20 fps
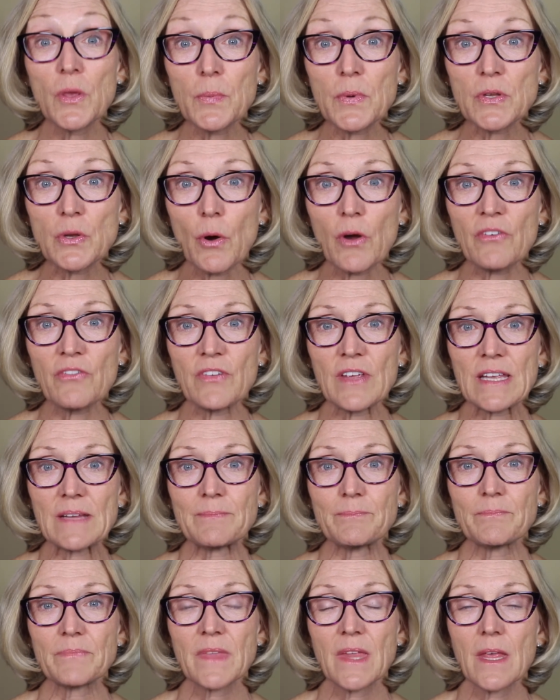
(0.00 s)
buprenorphine.
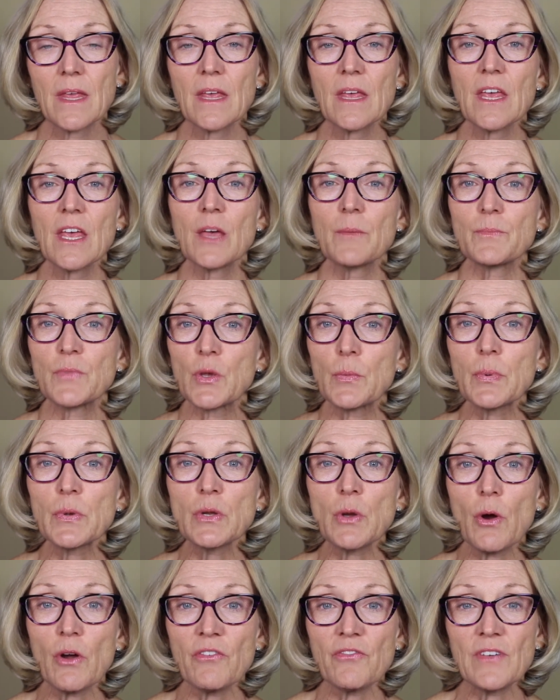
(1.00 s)

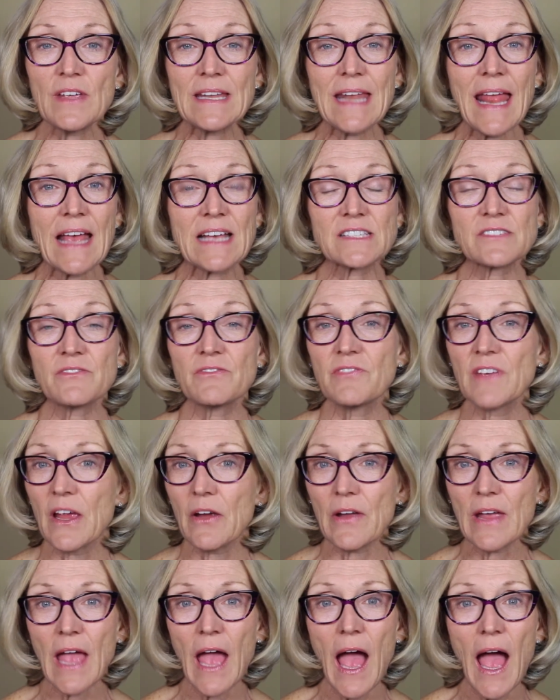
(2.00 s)
Buprenorphine has
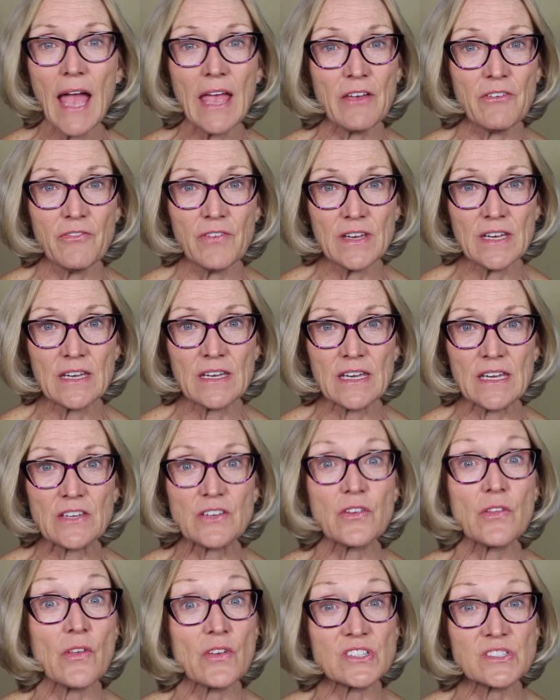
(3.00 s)
very high affinity
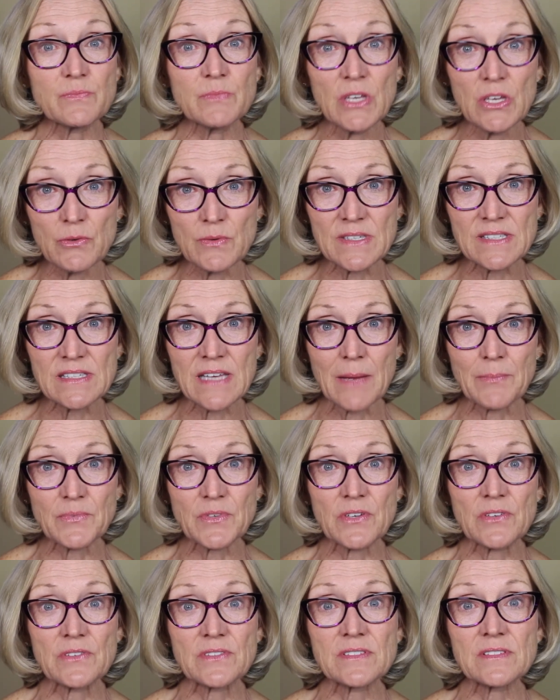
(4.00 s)
to those mu
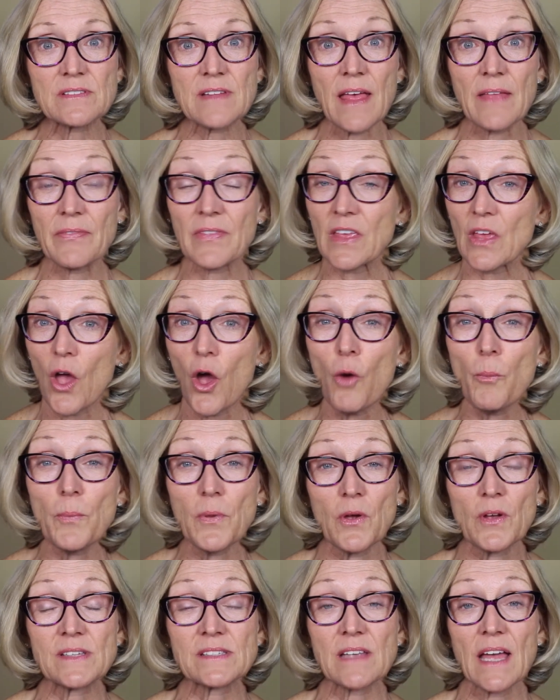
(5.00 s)
receptors that the
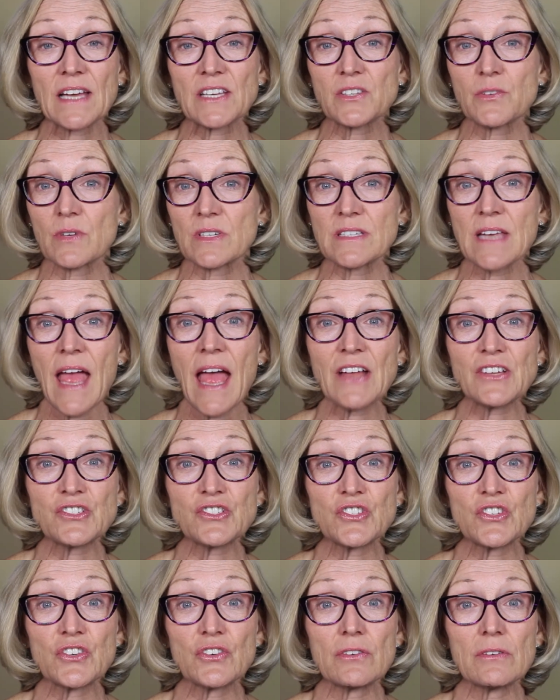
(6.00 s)
opioids like to attach
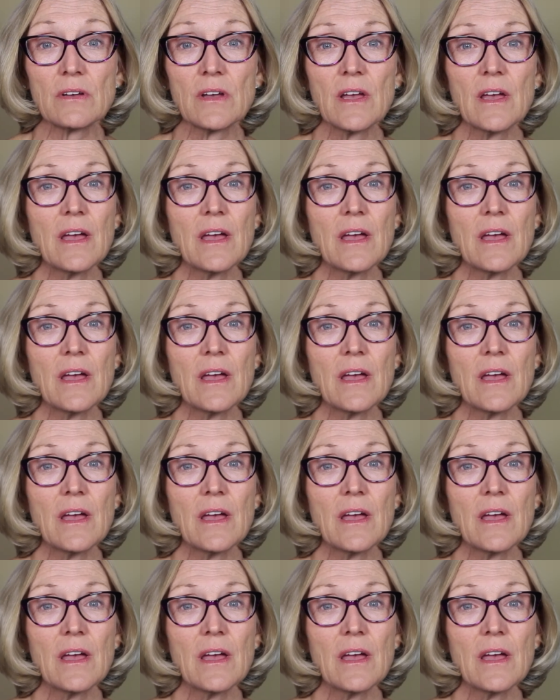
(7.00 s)
to,